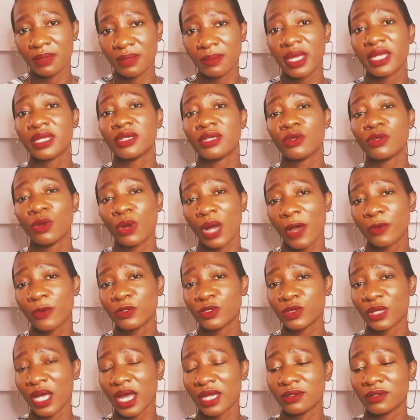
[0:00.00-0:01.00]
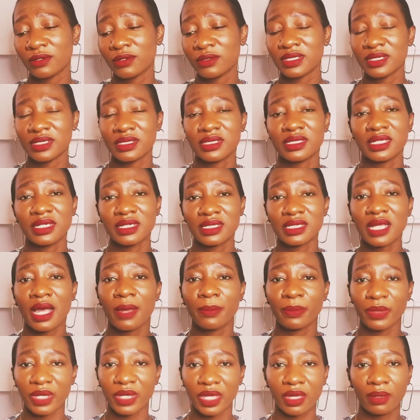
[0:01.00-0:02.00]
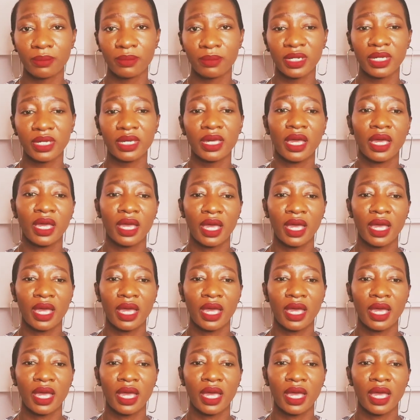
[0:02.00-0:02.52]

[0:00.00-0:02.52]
and know how to handle these things amicably